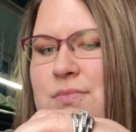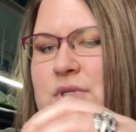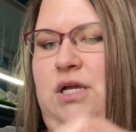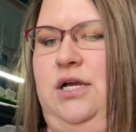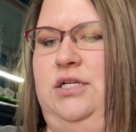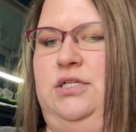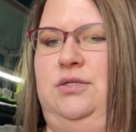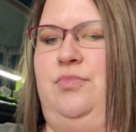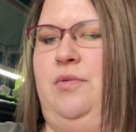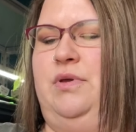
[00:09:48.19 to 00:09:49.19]
gosh,
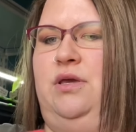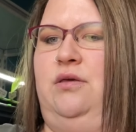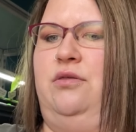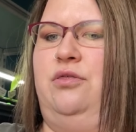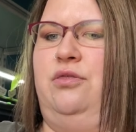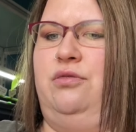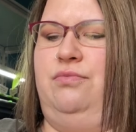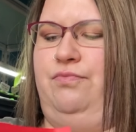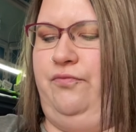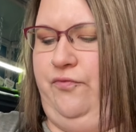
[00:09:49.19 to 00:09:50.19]
probably
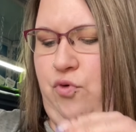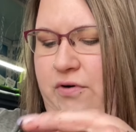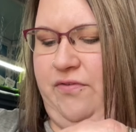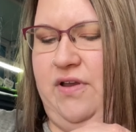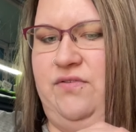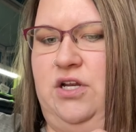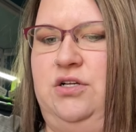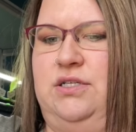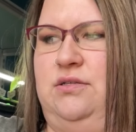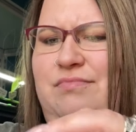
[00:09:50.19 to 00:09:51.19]
4 or 5
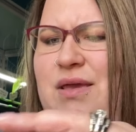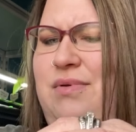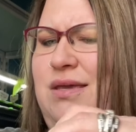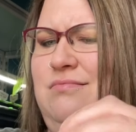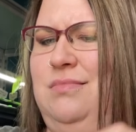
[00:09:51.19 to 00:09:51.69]
years maybe.